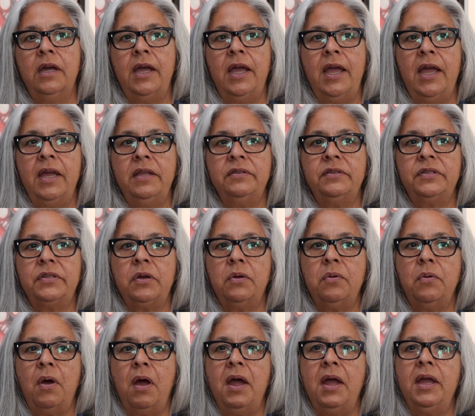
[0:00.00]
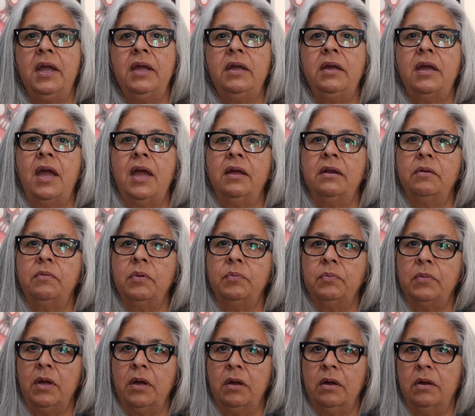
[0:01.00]
And so I had
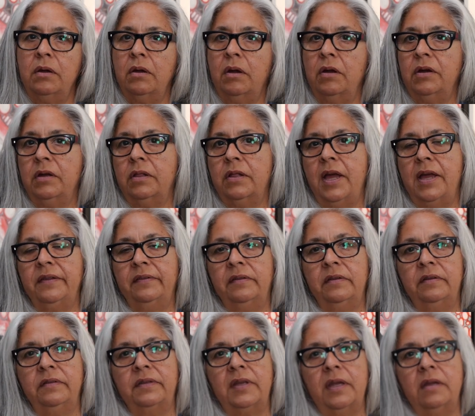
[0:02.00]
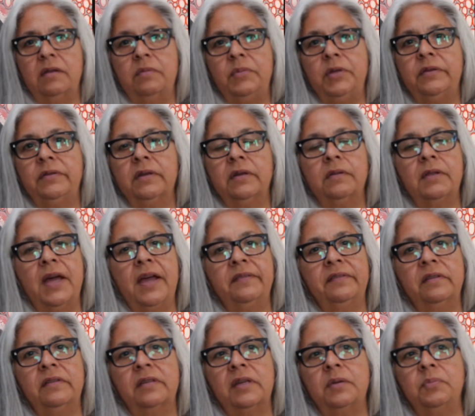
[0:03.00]
uh, art classes and music classes.